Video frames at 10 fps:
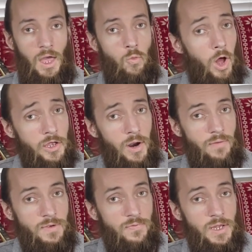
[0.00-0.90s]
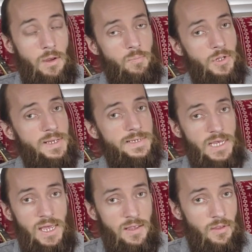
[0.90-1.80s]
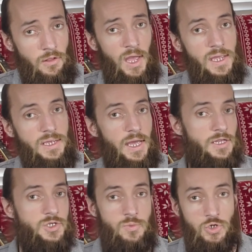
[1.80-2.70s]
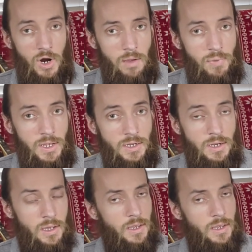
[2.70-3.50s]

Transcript: And while you're having fun, please hit the like and subscribe button.